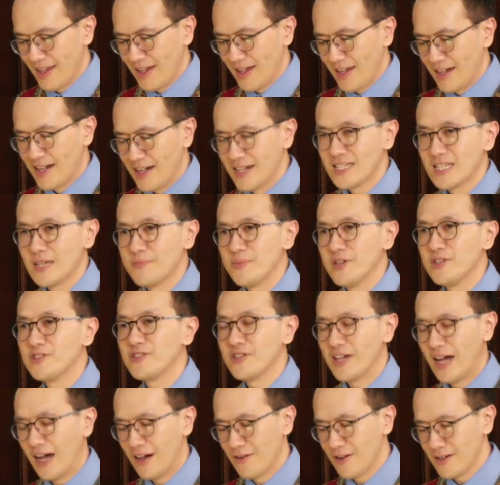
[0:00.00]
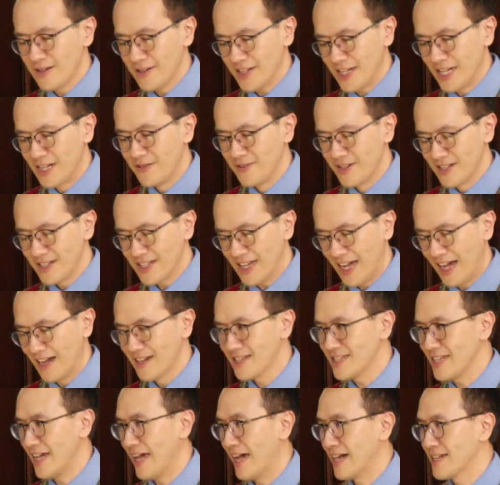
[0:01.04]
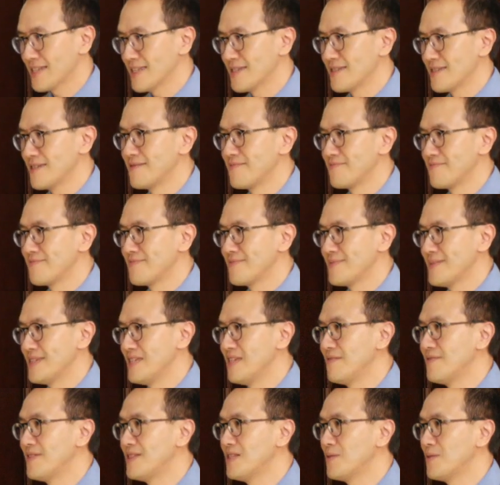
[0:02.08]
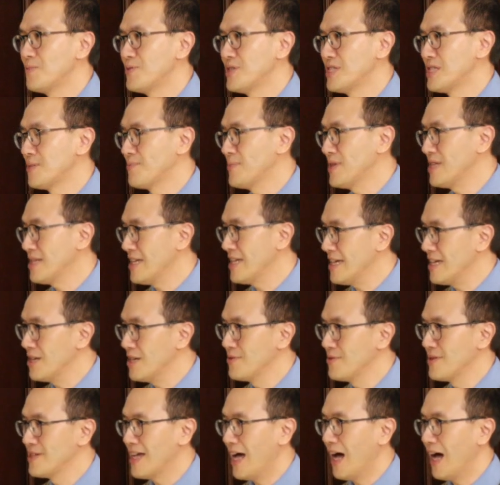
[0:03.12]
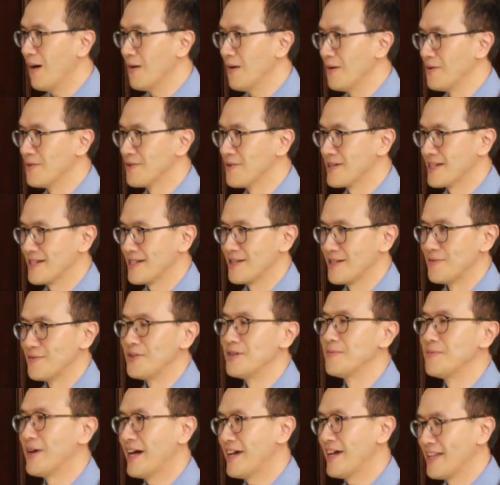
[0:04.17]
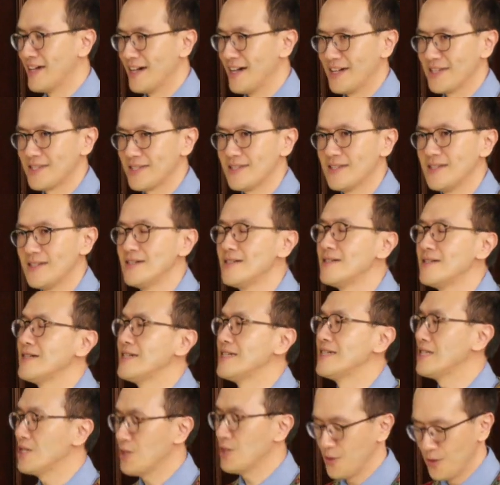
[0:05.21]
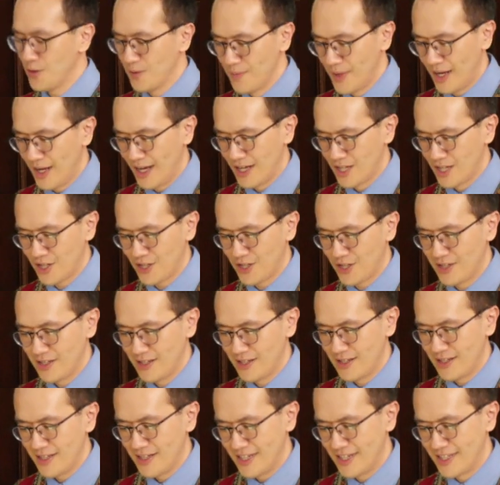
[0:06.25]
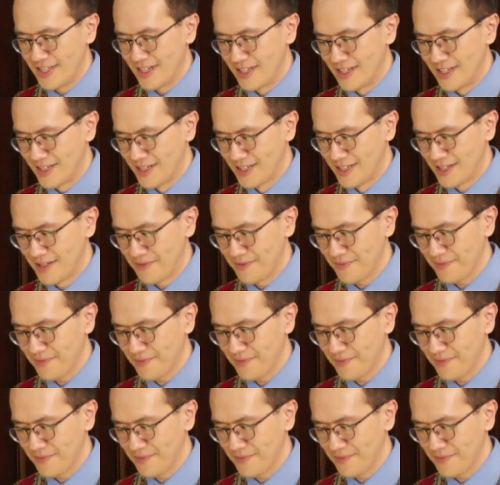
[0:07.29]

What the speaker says: Especially our current context, even the Presbyterian outlook remind us it's too much, isn't it?